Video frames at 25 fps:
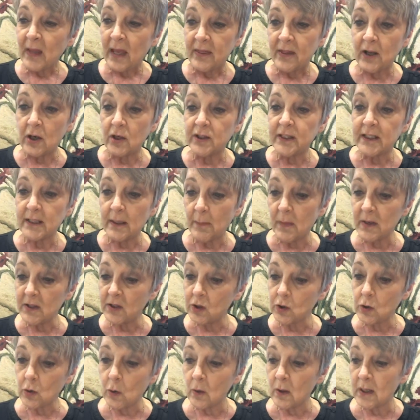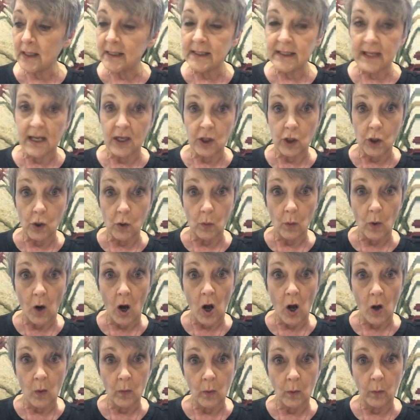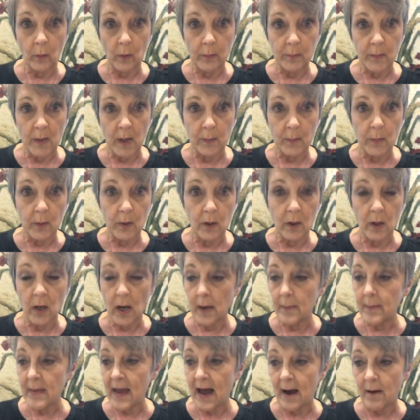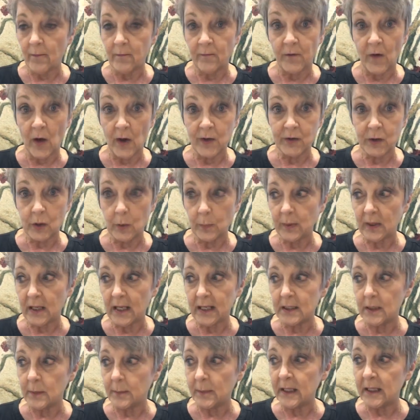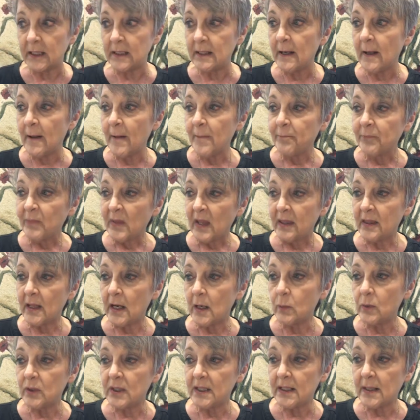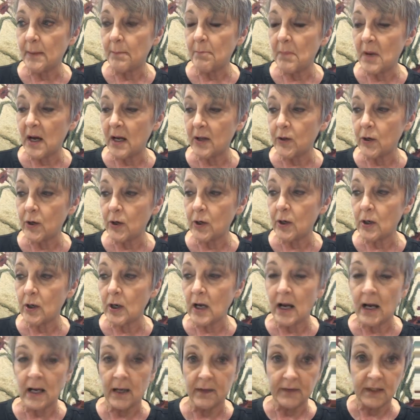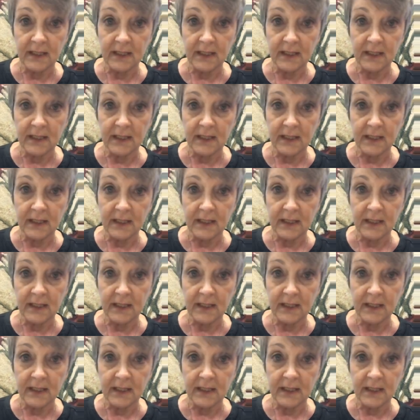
There are some stories that you all will remember about foster placement. There was the mother of